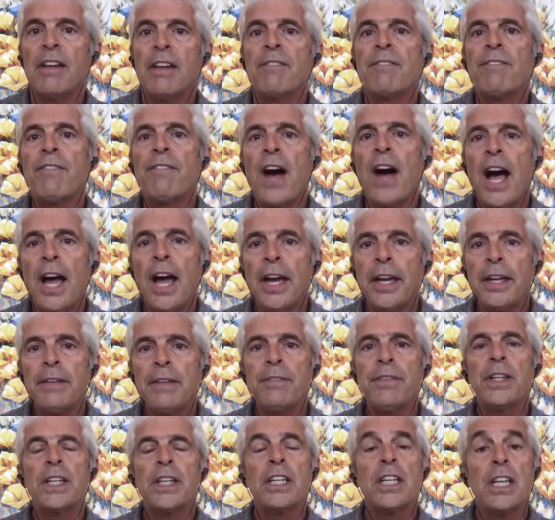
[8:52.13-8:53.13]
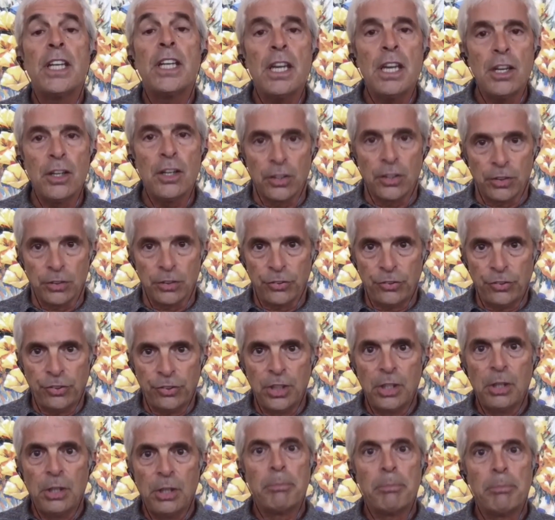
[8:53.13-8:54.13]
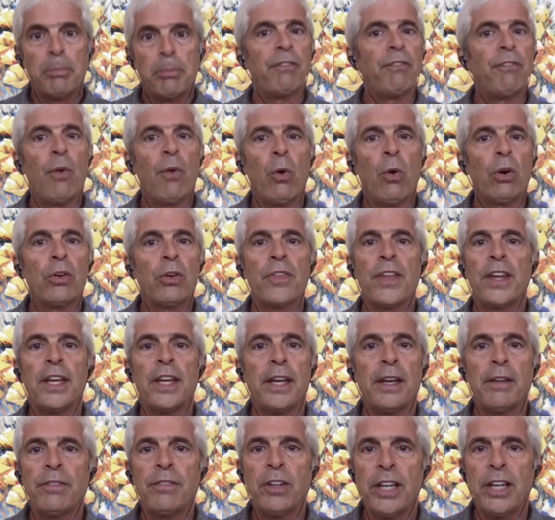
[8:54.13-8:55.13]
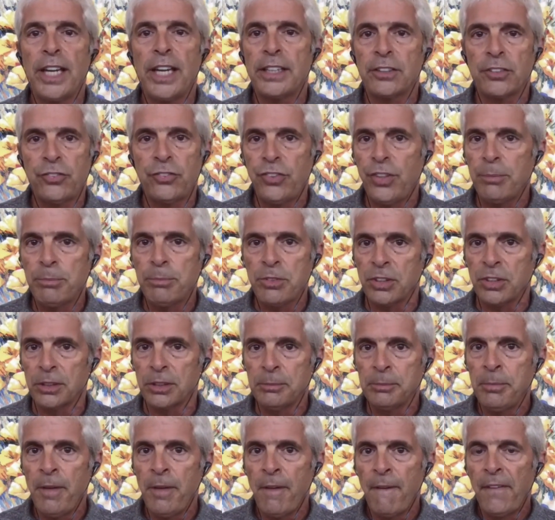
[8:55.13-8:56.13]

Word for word: five years before they ever had a symptom.